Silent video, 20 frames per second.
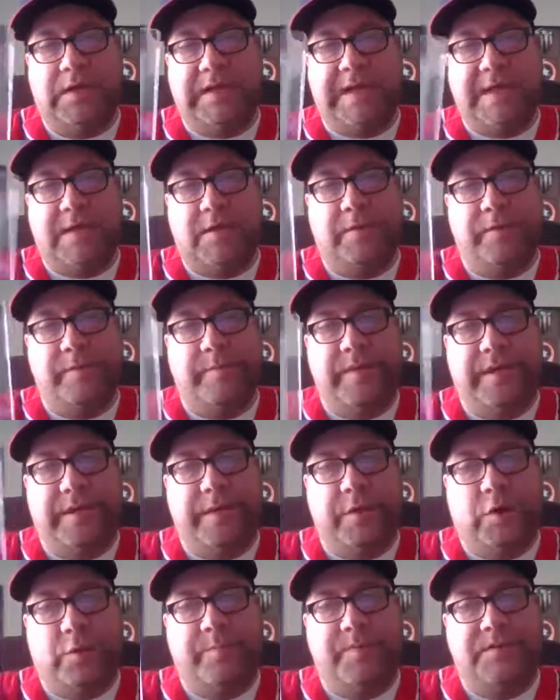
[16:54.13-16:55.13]
And that little
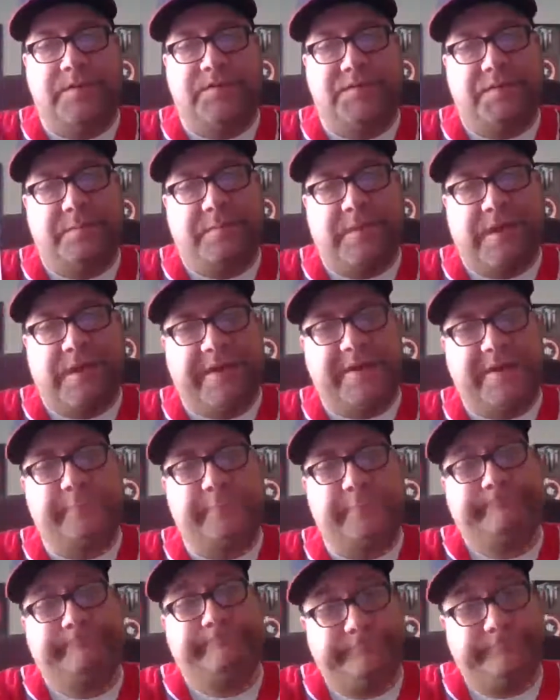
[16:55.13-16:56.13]
bit helping somebody,
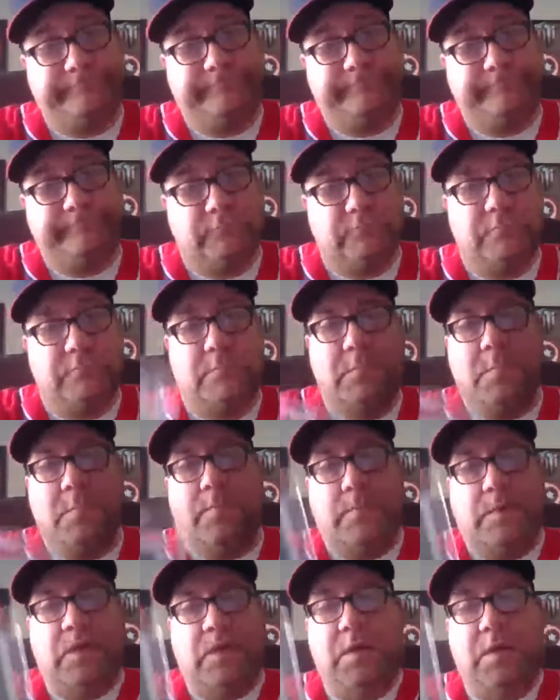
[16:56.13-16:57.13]

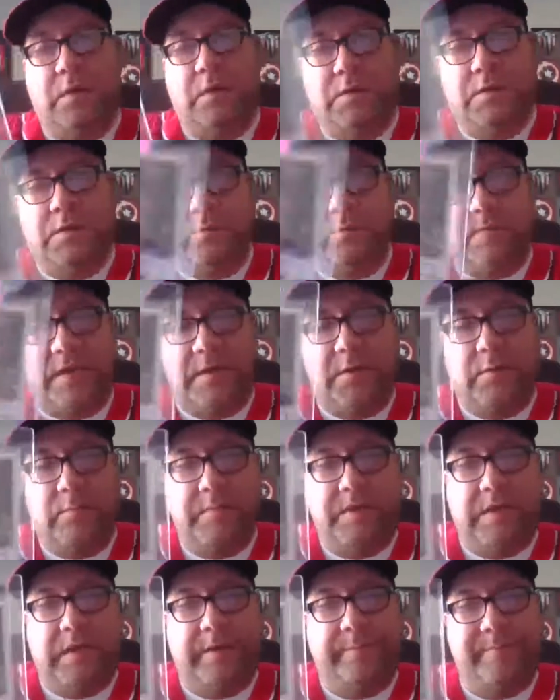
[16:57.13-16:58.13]
you know, could make
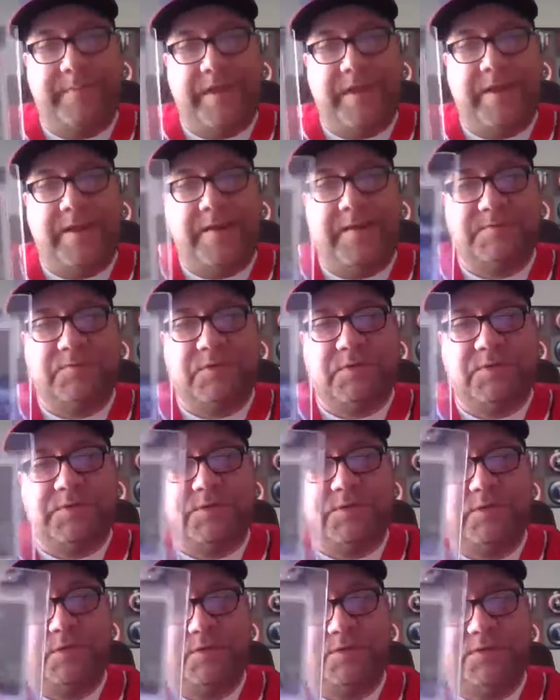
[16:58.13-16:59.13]
them be like, man, this
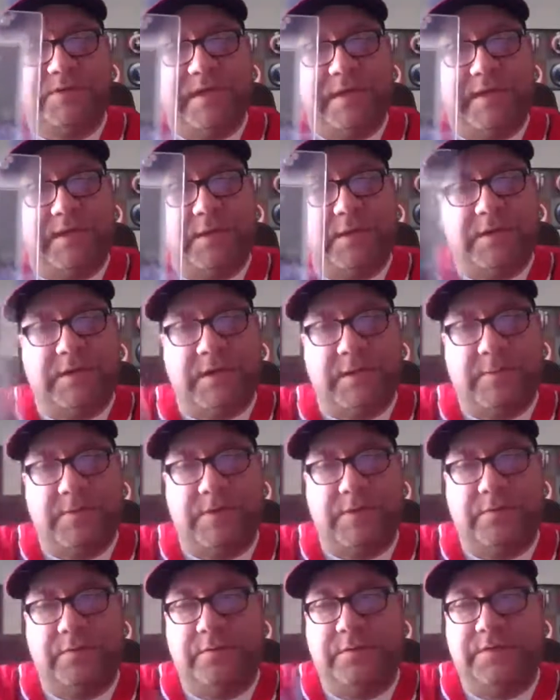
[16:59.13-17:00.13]
person, you know, is taking the time
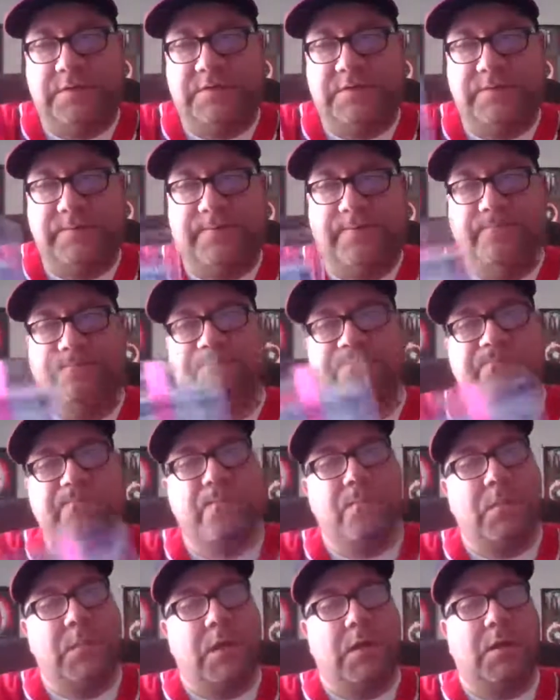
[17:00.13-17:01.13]
to do this.
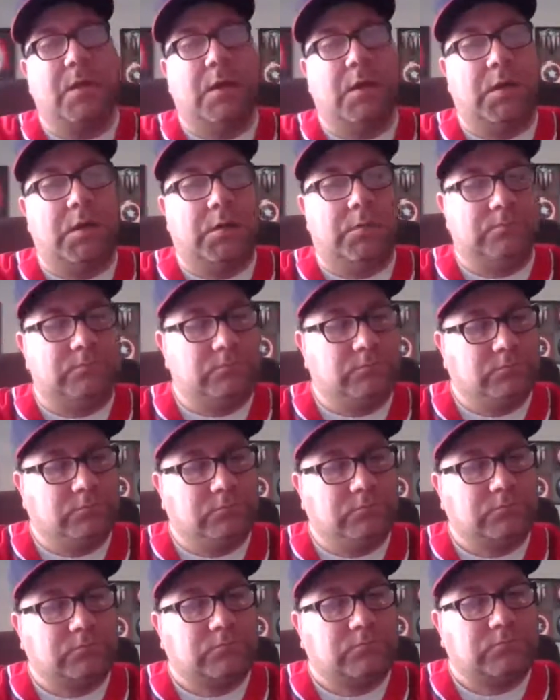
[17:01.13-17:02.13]
All
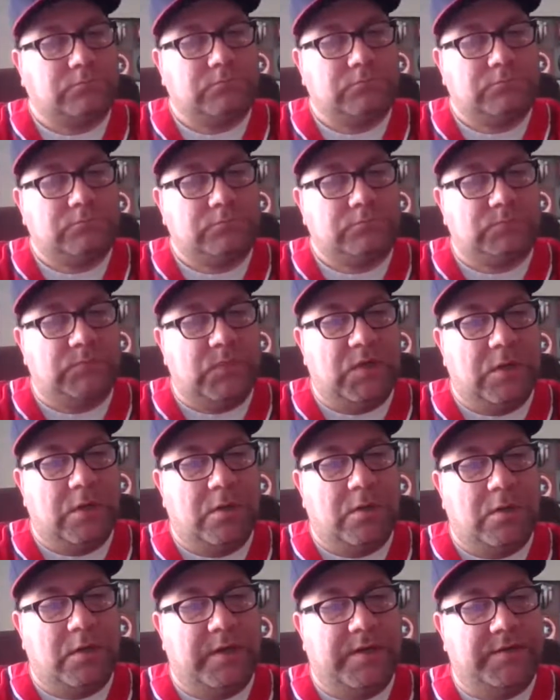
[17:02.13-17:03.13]

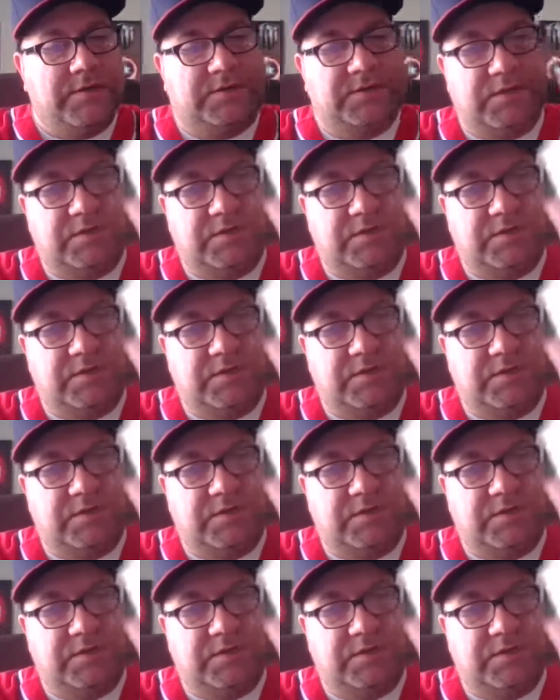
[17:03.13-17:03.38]
right.